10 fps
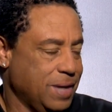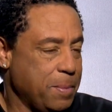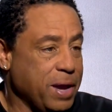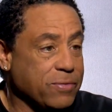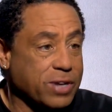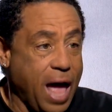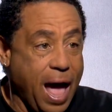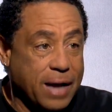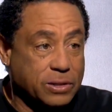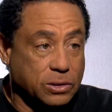I mean, even the
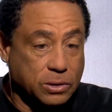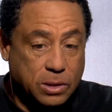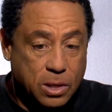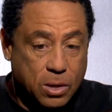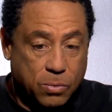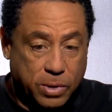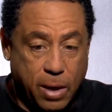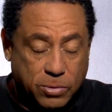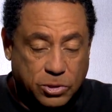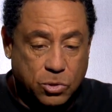actors when
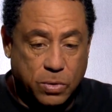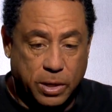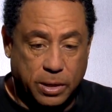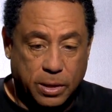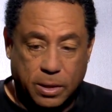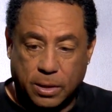they was doing it,